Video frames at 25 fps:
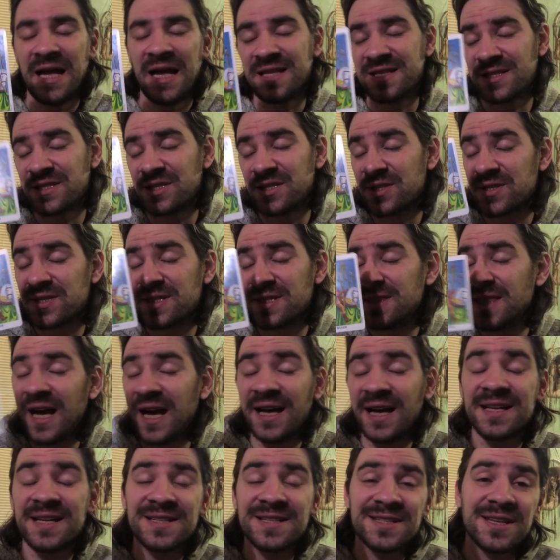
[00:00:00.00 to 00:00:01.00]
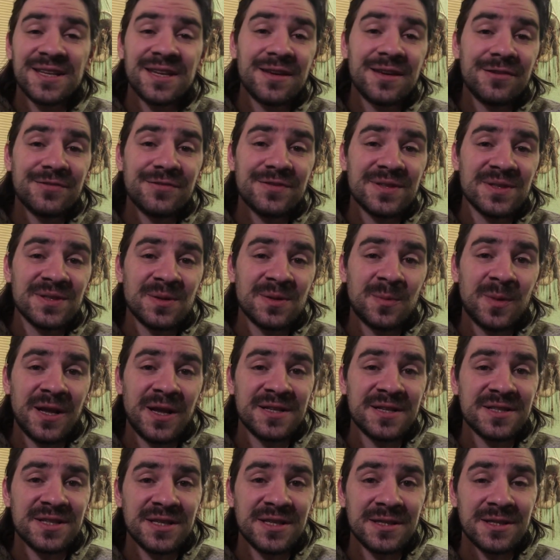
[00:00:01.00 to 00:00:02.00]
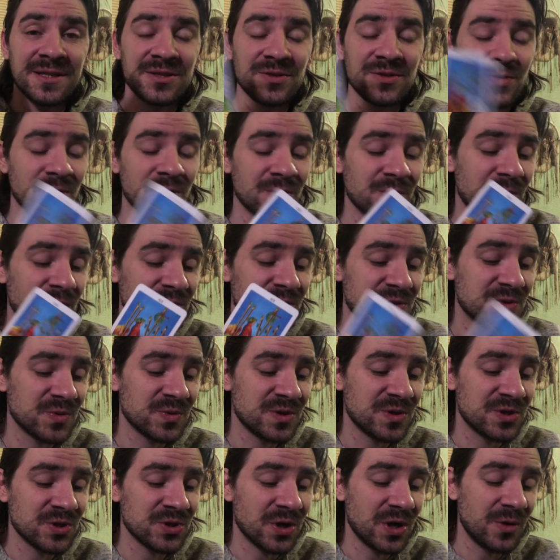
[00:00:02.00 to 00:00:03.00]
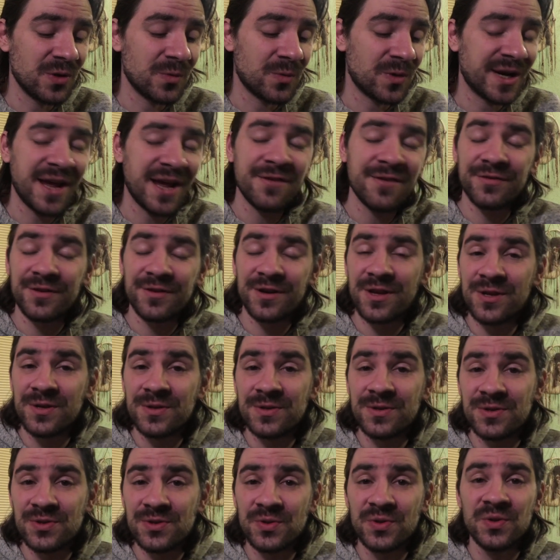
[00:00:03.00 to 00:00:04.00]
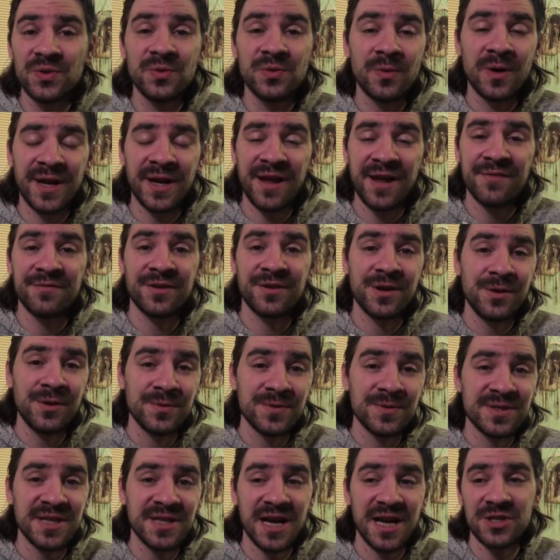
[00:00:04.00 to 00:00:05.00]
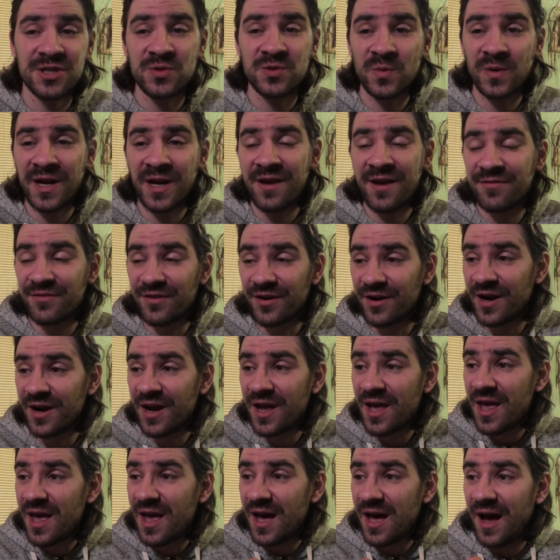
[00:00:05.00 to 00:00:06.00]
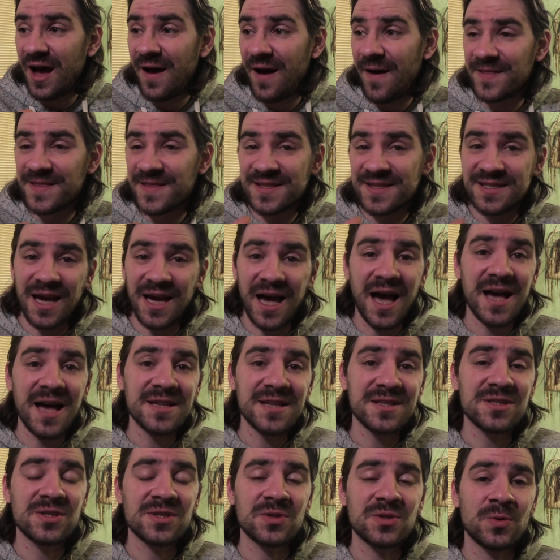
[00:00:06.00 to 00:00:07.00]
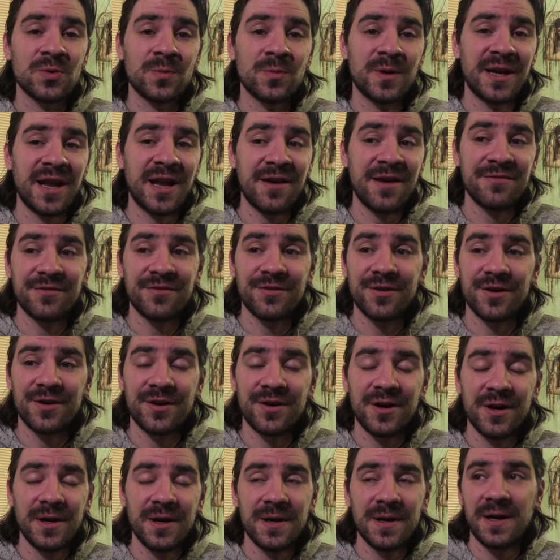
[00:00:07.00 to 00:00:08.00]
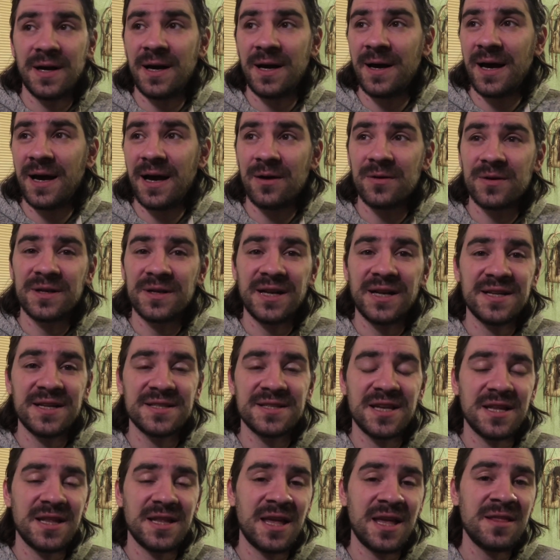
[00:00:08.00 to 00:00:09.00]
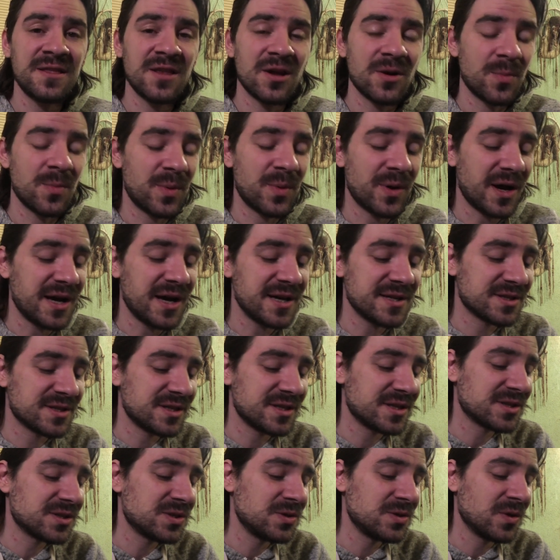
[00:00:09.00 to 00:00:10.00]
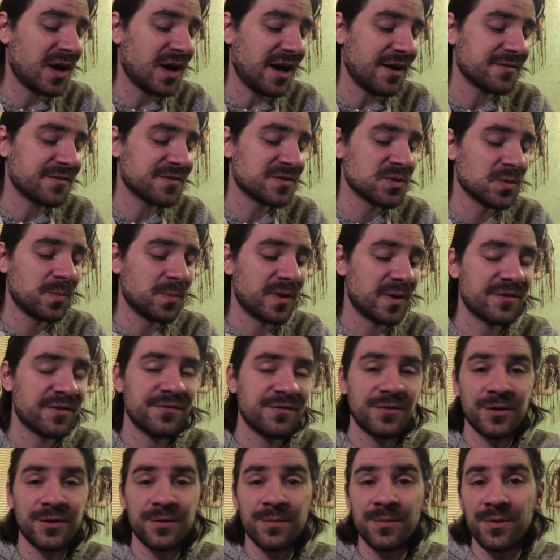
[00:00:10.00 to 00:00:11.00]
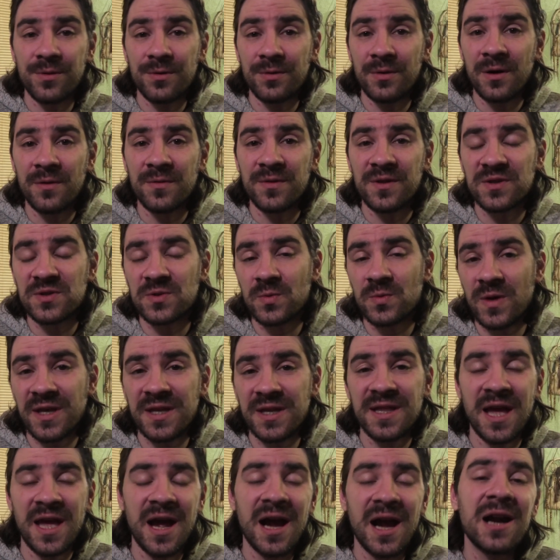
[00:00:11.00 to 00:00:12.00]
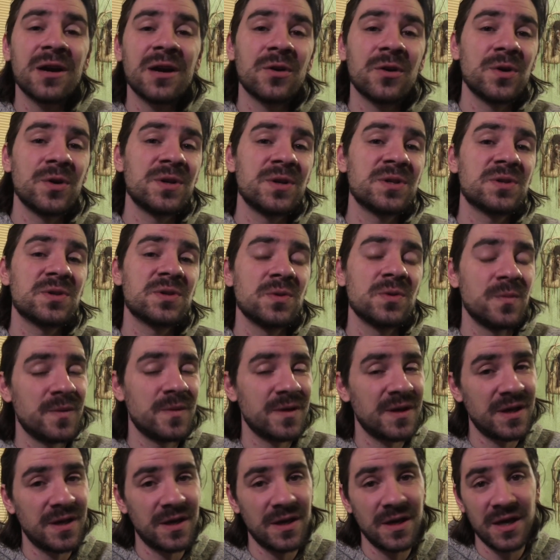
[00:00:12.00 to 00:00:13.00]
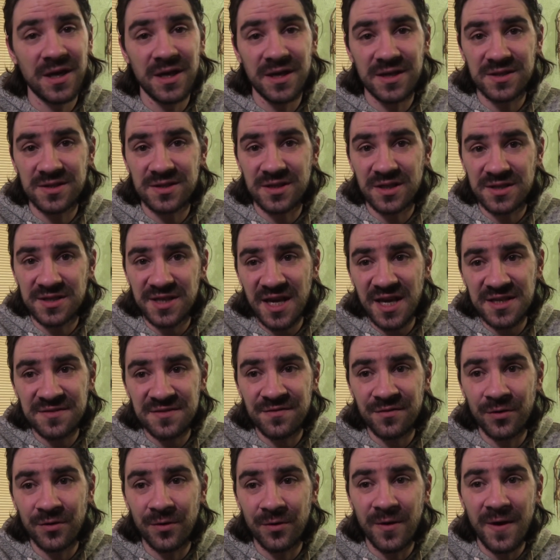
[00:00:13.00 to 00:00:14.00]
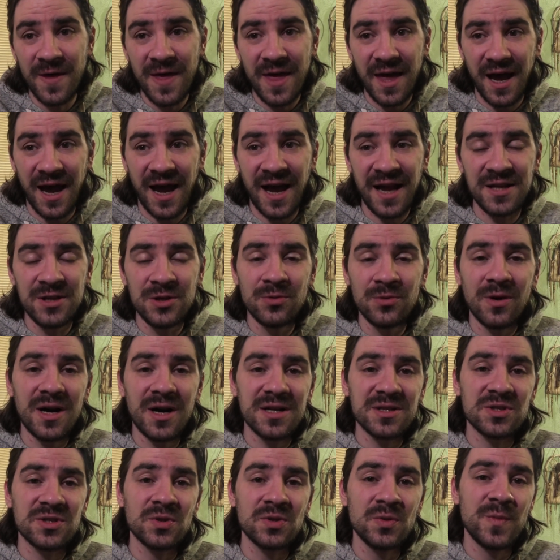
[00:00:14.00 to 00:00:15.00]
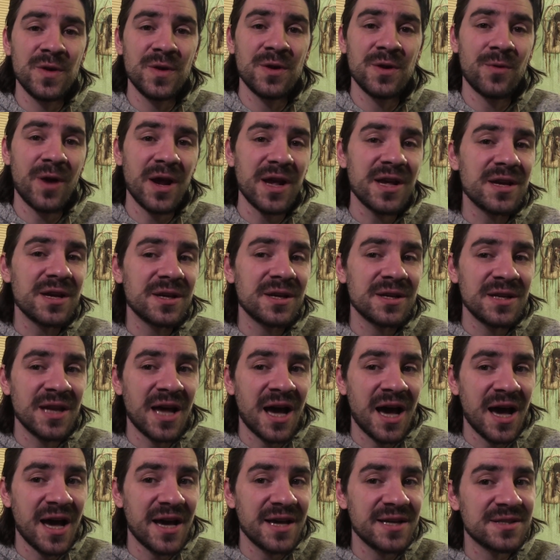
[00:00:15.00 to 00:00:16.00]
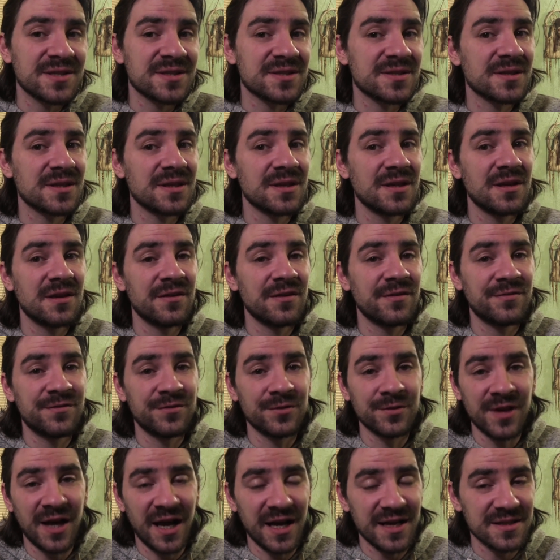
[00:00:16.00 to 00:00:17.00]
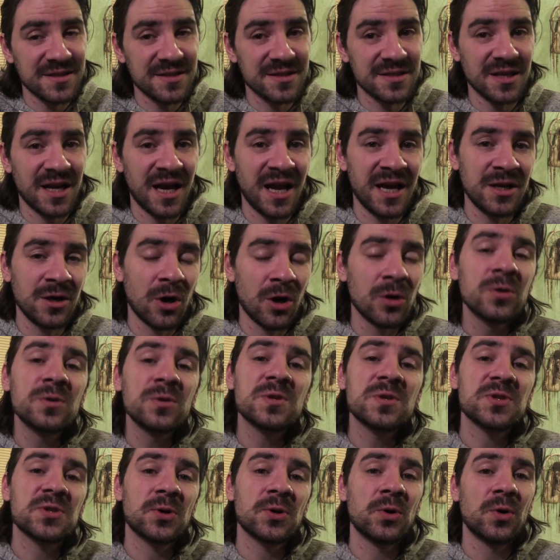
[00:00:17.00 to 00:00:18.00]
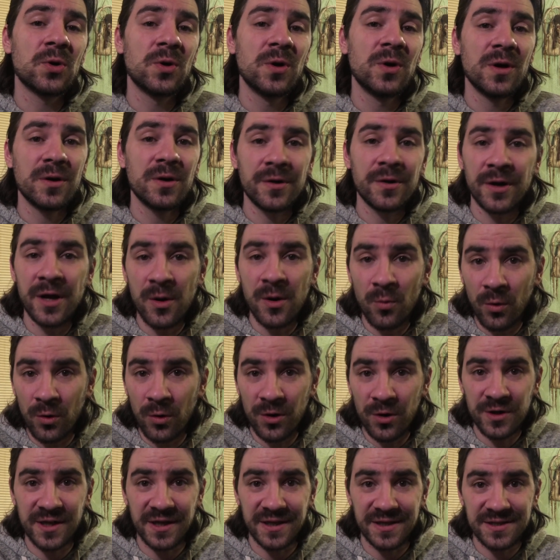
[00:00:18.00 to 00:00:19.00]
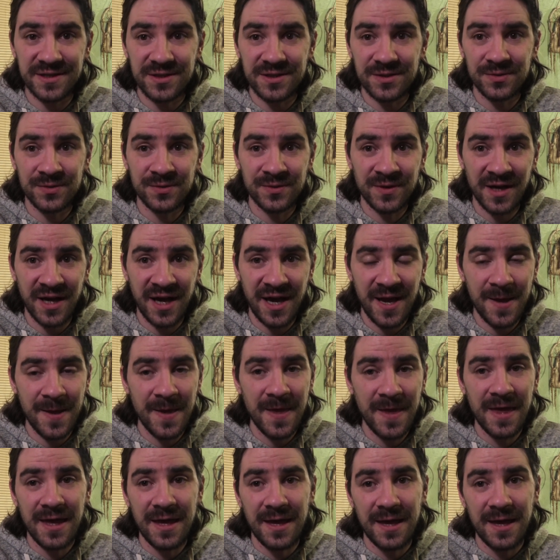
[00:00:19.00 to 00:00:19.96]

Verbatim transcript: It's just, that is the gift and the blessing that you're going to enjoy. Whatever you do, whatever you touch, whatever tasks or whatever, how can I say it, enterprises you have to perform throughout this week, they are going to be successful, and you are to be recognized for that and also rewarded, okay?